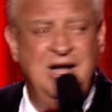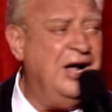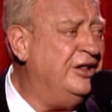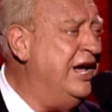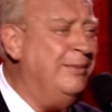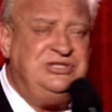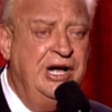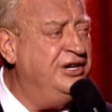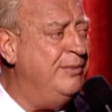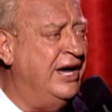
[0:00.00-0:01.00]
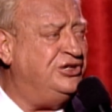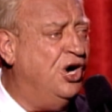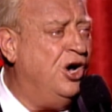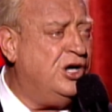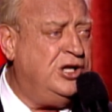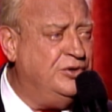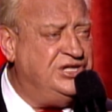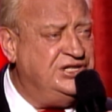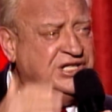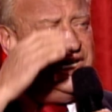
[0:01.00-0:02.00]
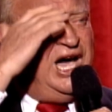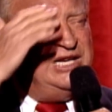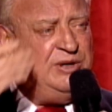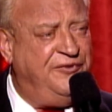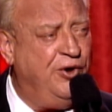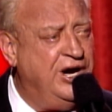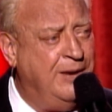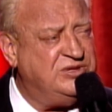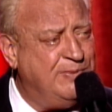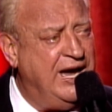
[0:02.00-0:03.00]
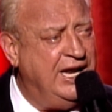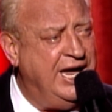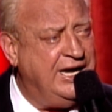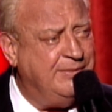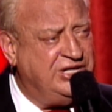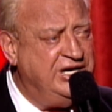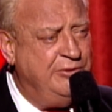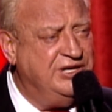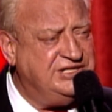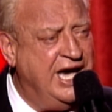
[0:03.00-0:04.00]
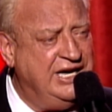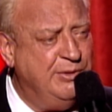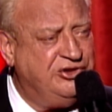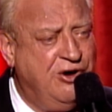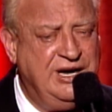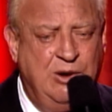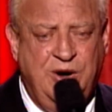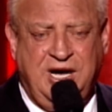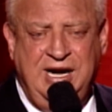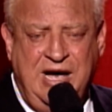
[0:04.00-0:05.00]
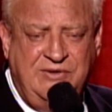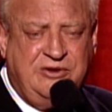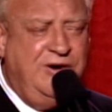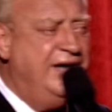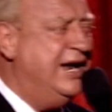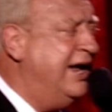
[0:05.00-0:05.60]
Ugly, I'm telling you, my dog closes his eyes before he humps my leg. I'm telling you, it's sad. He was trying to work it out, but crying